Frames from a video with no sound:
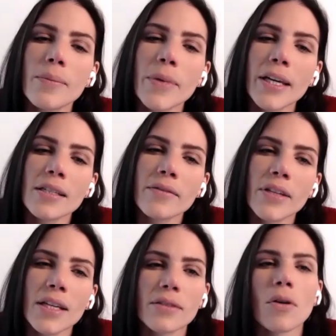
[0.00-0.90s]
because of
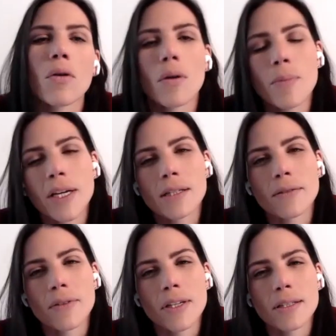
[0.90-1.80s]
this or
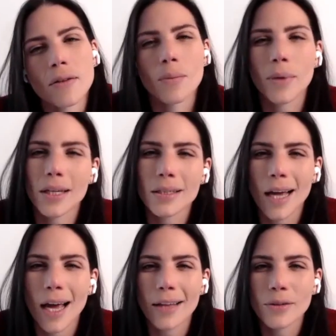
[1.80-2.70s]
because of this or because
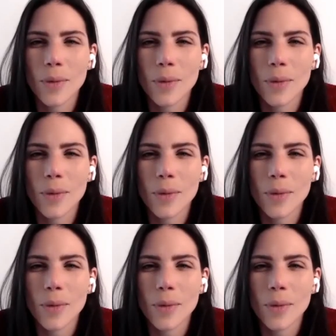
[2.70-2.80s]
I had